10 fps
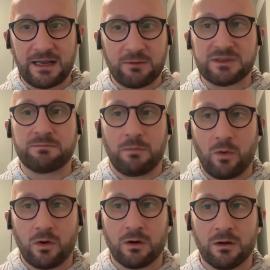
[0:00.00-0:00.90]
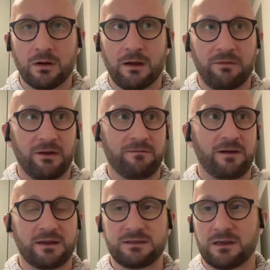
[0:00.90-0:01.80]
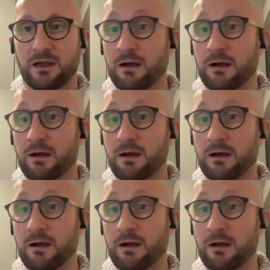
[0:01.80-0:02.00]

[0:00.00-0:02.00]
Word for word: and it was more of an effect